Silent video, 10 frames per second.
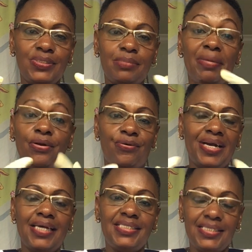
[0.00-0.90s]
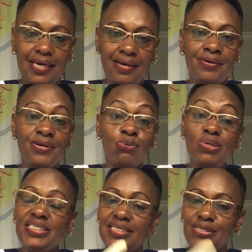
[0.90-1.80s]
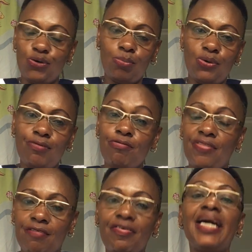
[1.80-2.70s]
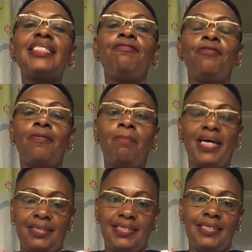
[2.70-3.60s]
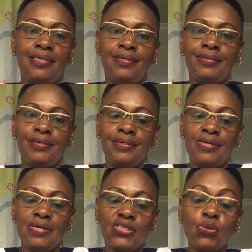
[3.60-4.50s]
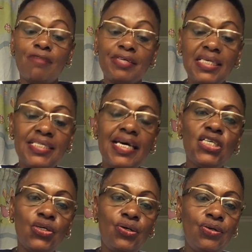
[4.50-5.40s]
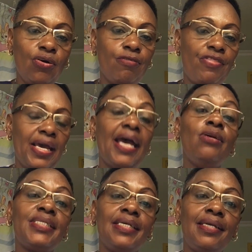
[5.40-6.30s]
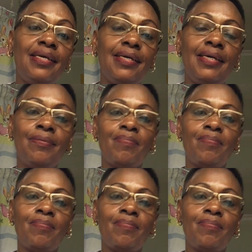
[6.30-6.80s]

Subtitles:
menorrhagia, which is normal for the first 4 months. So after insertion of the IUCD,